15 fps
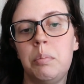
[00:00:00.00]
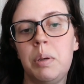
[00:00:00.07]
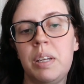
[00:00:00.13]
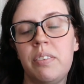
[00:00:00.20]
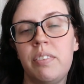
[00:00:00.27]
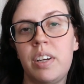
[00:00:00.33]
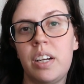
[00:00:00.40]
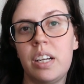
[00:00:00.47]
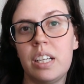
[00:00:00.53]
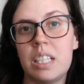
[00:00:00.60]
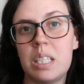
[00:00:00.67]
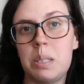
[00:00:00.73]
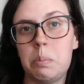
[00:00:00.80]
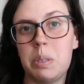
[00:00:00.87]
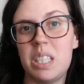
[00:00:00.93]
being very
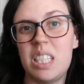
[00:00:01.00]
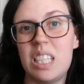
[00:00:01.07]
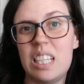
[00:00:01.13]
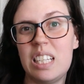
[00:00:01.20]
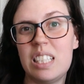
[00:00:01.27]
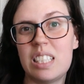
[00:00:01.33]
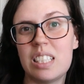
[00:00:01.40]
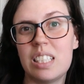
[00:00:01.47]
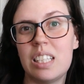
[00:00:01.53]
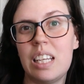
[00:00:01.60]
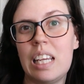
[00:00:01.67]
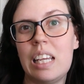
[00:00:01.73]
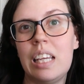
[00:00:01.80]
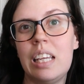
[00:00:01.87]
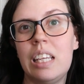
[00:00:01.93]
explicit
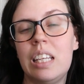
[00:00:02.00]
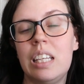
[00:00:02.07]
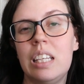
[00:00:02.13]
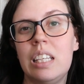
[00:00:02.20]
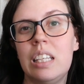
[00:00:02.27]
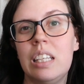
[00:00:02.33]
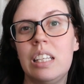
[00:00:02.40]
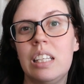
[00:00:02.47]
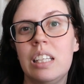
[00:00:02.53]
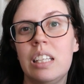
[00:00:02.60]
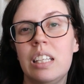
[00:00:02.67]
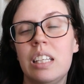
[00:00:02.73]
and